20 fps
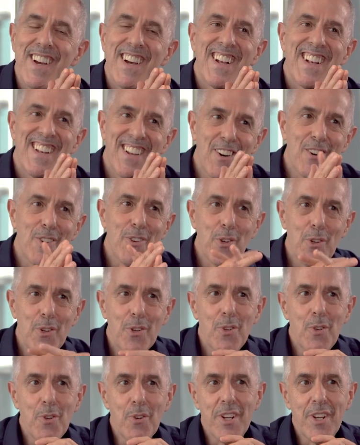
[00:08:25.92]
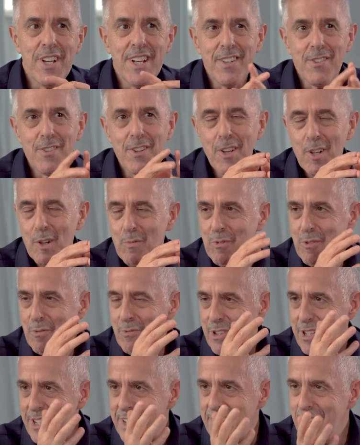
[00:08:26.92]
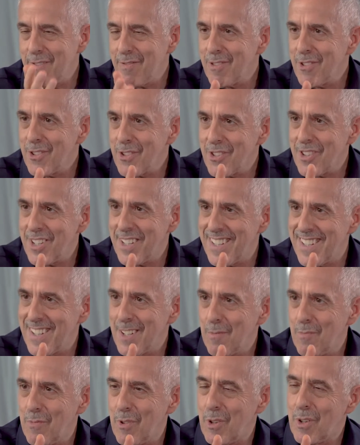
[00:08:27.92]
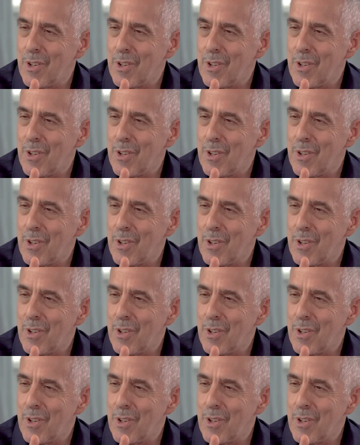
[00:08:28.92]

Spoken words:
No, you need to come up with a different system that